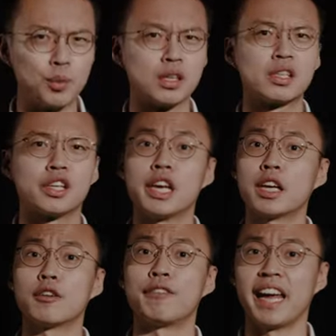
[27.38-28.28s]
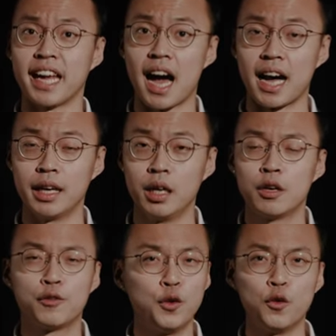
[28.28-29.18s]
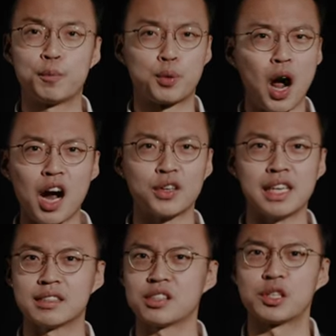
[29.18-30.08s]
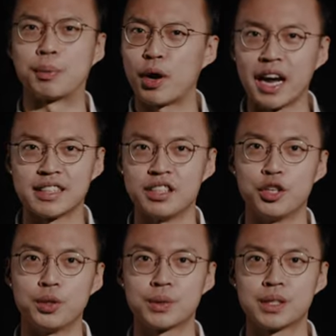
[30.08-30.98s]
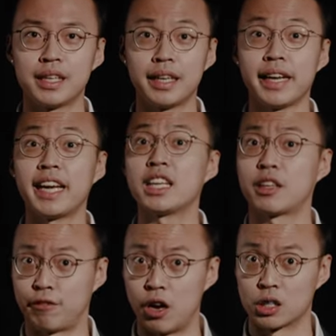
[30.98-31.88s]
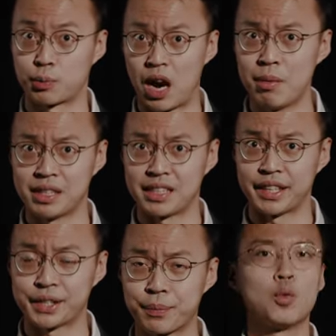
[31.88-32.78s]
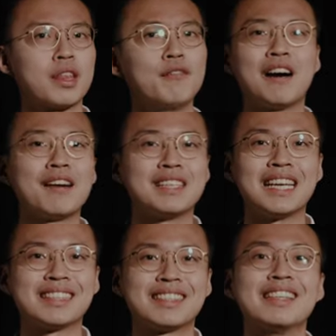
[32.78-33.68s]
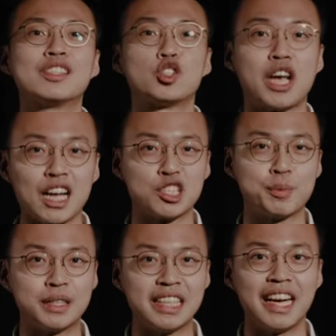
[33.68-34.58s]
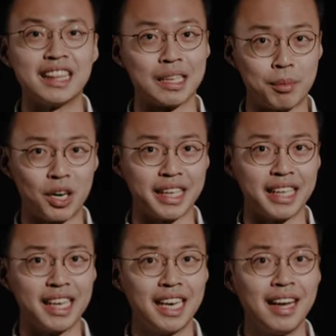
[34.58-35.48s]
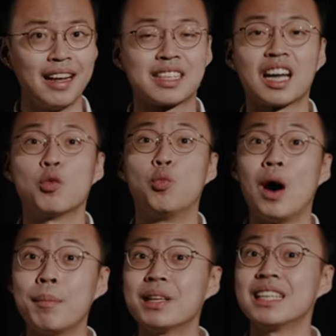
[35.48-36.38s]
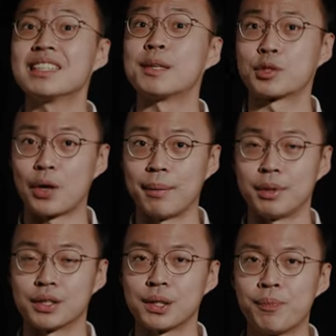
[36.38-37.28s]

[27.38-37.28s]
was the year of AI, full of progress, surprising news, and false promises. Within 5 days since ChatGPT hit the market, it's gotten 1 million subscribers,